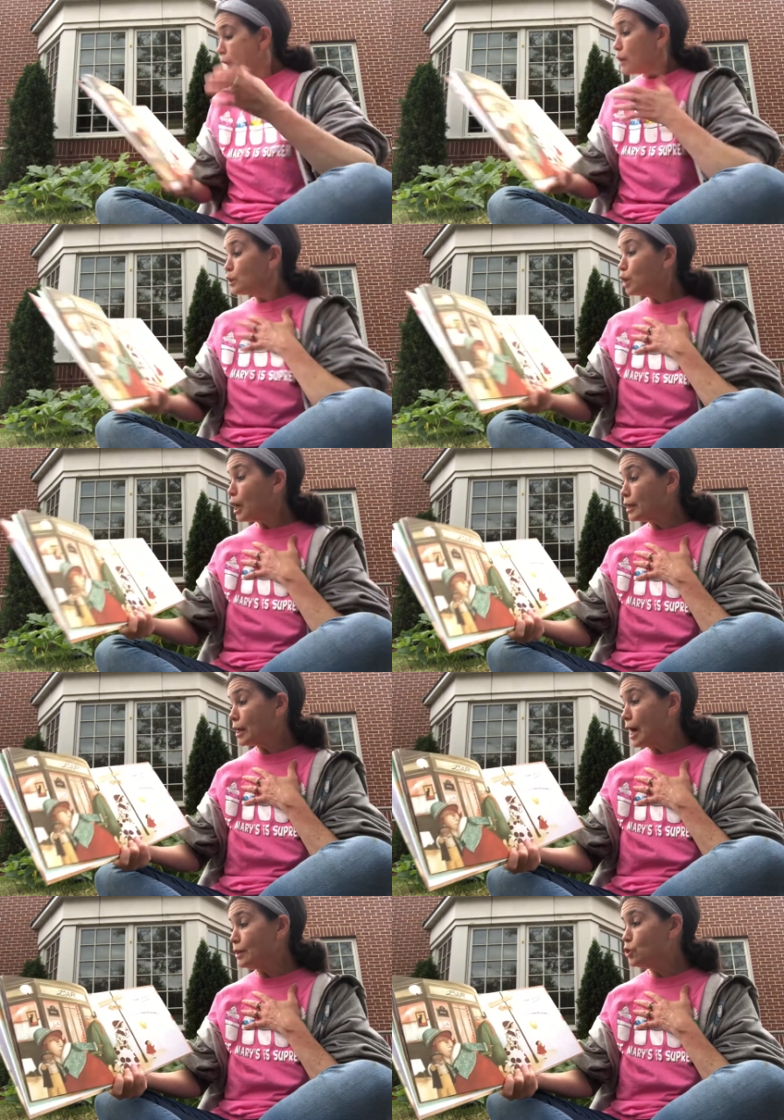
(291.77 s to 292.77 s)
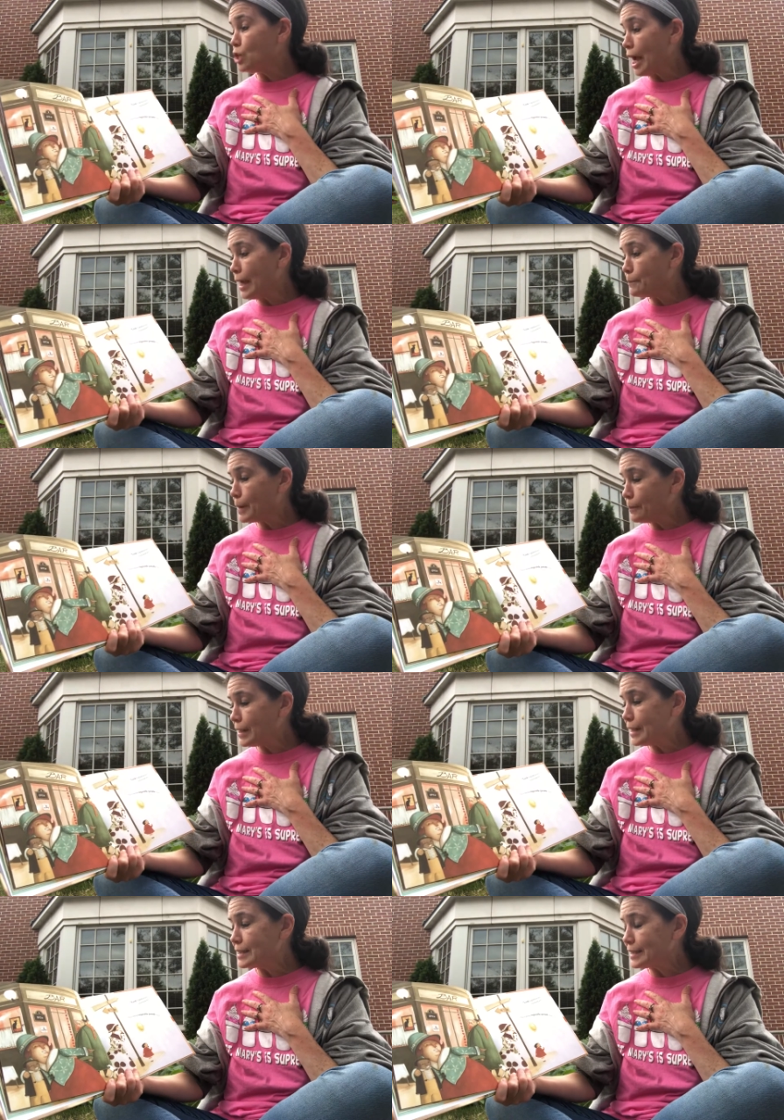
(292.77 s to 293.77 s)
Look, a giant
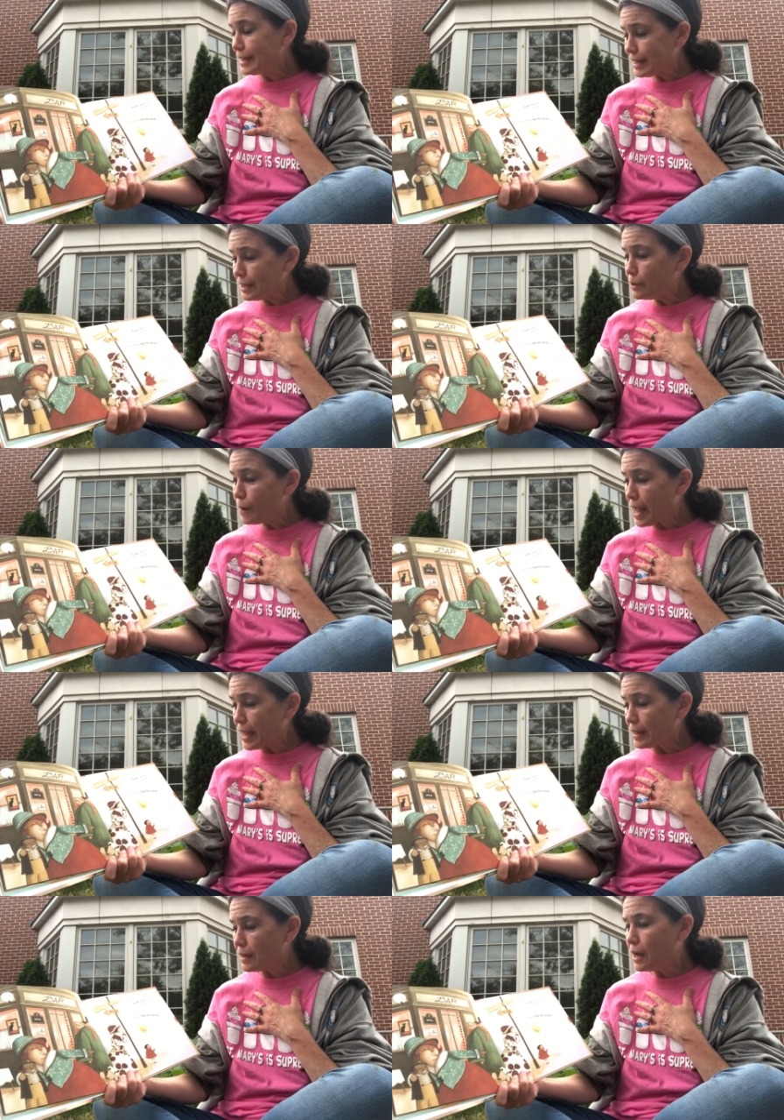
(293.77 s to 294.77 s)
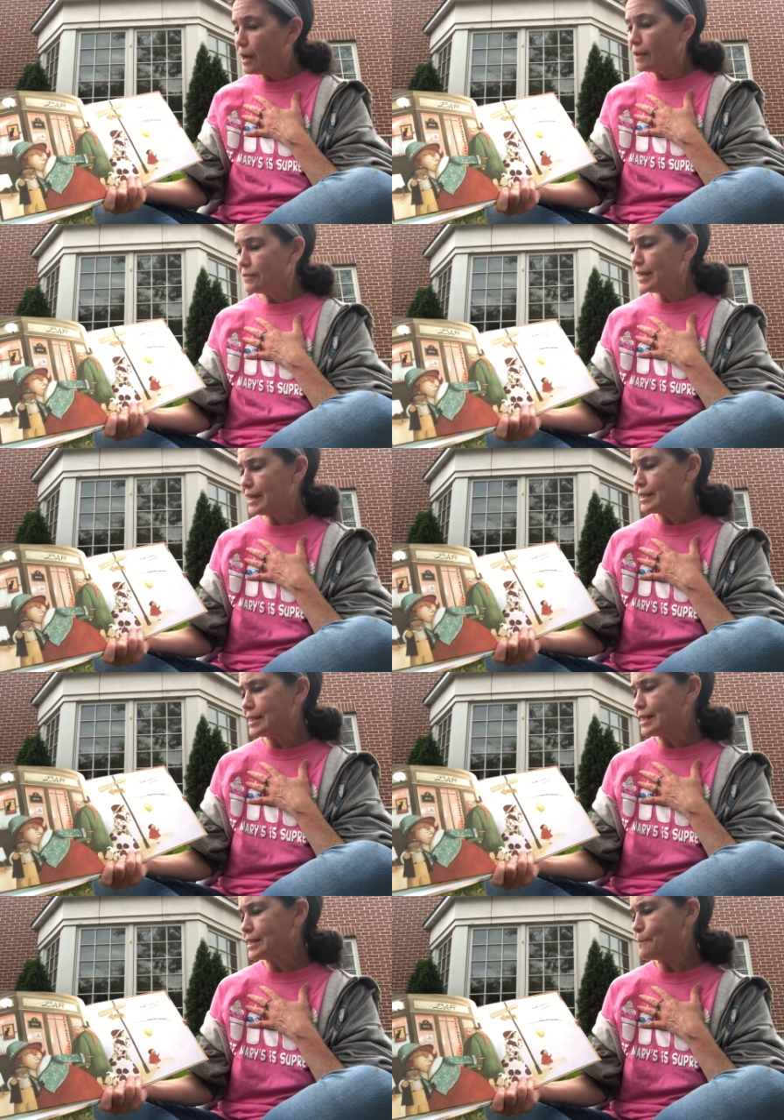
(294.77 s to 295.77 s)
pumpkin is leading the way. This
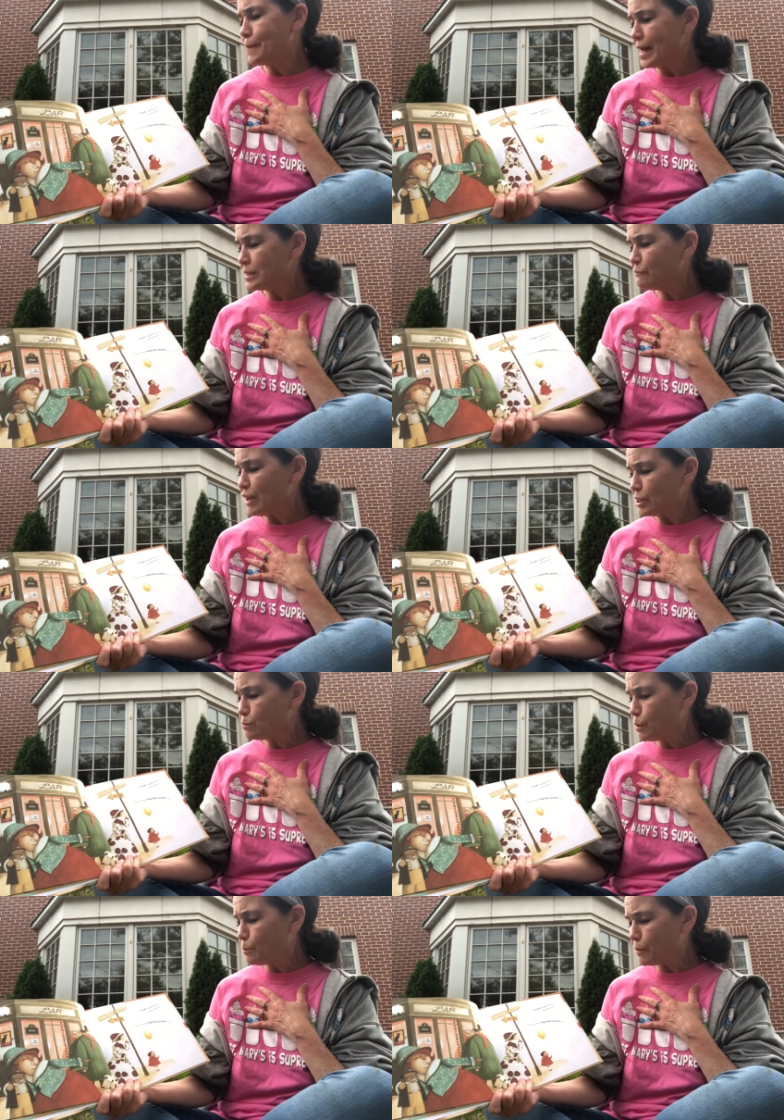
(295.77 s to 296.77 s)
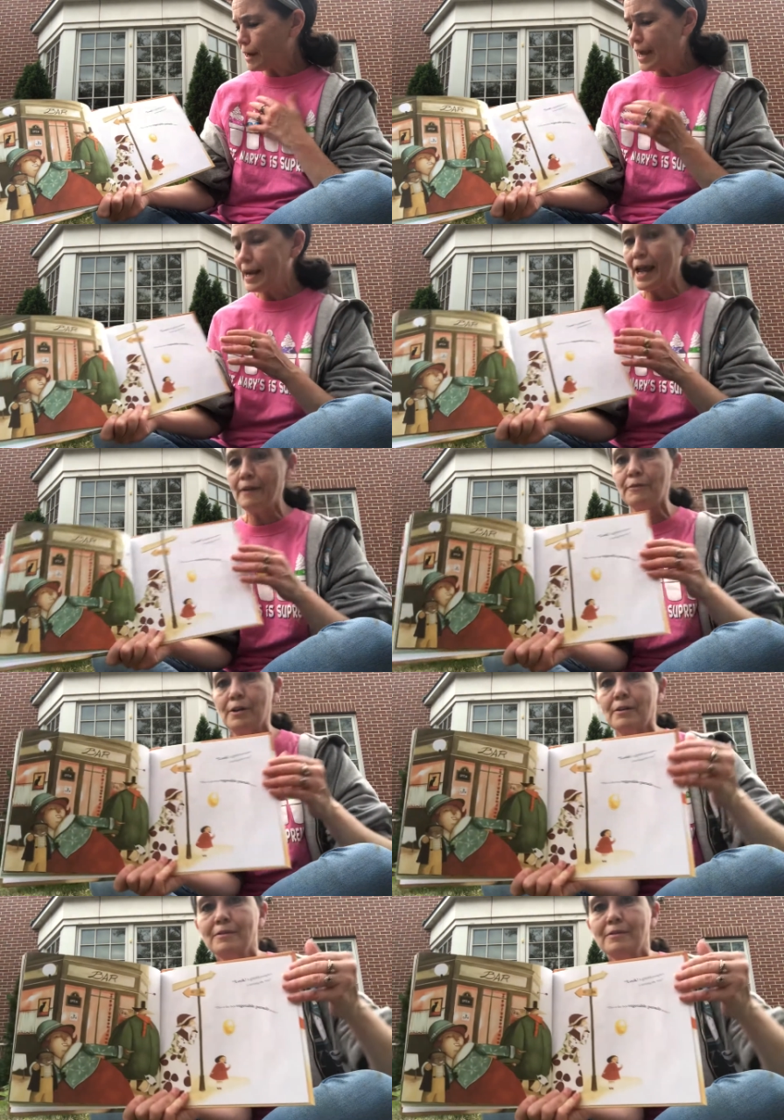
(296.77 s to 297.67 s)
is the best vegetable parade ever.